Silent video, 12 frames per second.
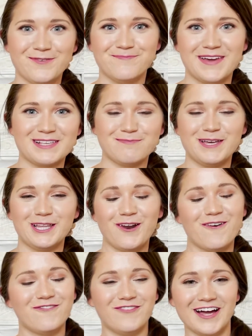makes me a
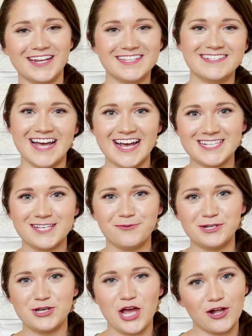little fun and sassy,
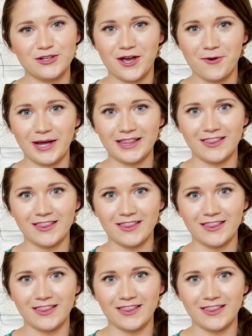which y'all know I